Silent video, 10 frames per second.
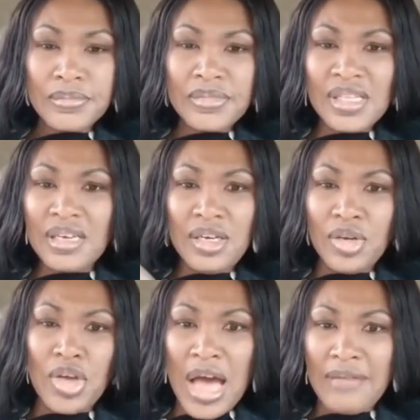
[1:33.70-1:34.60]
You know,
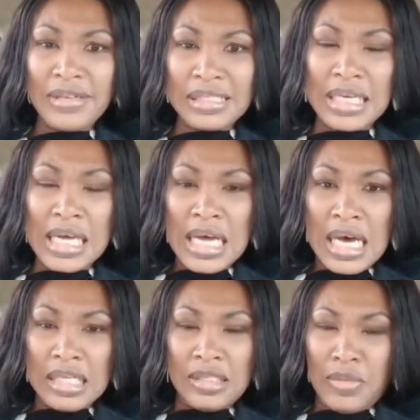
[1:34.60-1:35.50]
you're having uh,
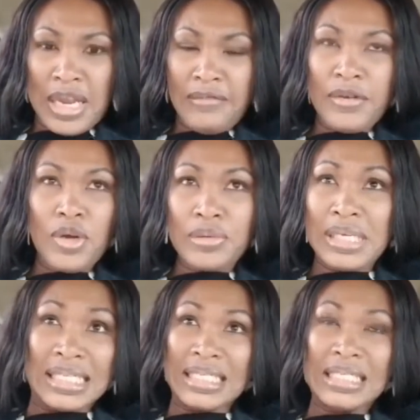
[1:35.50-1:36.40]
sweating for no
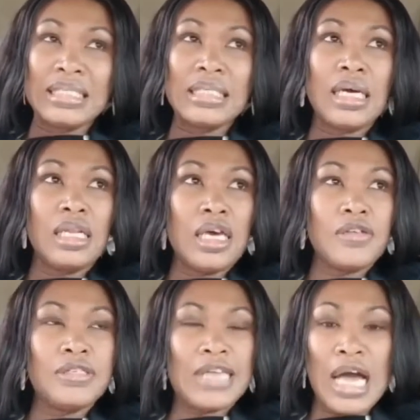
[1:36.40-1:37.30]
reason. Another
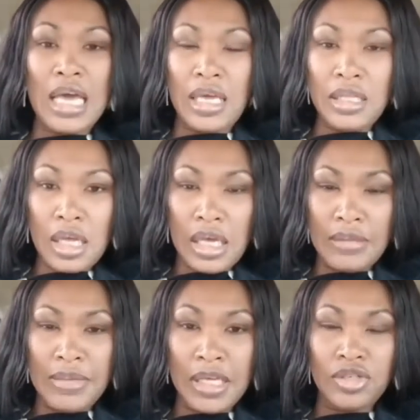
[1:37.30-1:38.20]
sign can
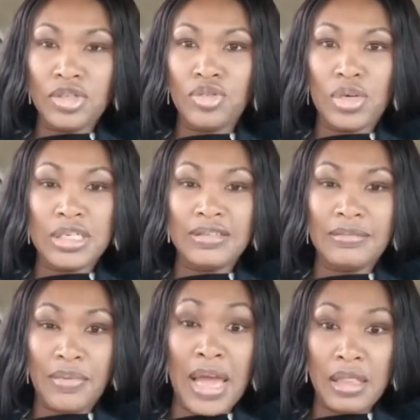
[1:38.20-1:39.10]
be just shortness of
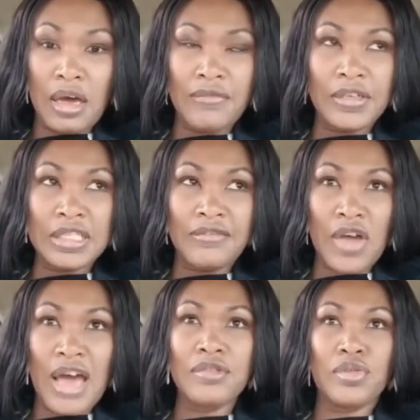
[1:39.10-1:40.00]
breath. Obviously, if you
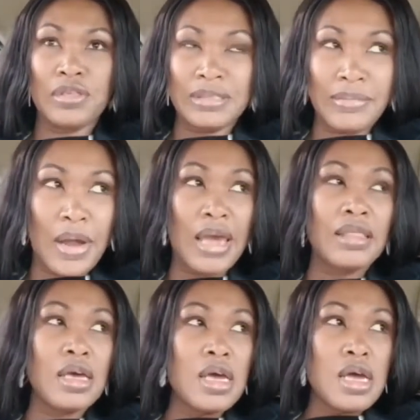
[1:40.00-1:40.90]
have a shortness of breath,
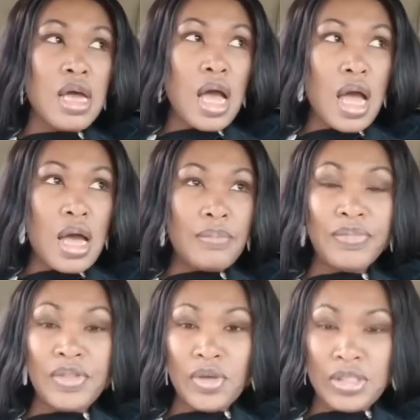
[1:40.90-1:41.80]
um, you
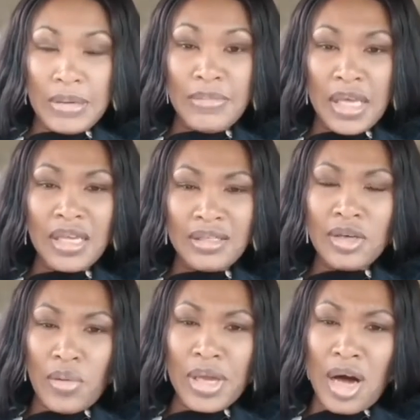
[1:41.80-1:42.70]
know, something is
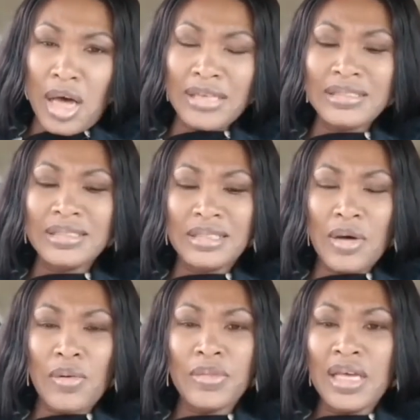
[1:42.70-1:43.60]
going on.
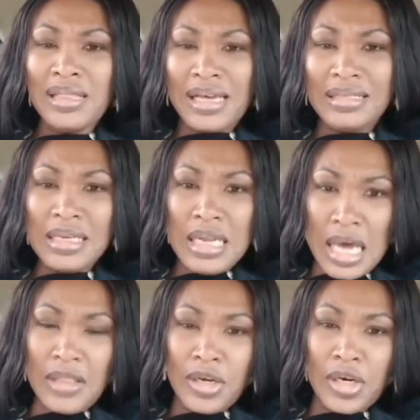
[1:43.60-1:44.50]
So that's
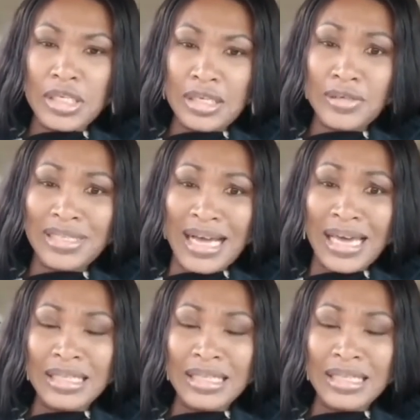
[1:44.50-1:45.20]
another subtle sign.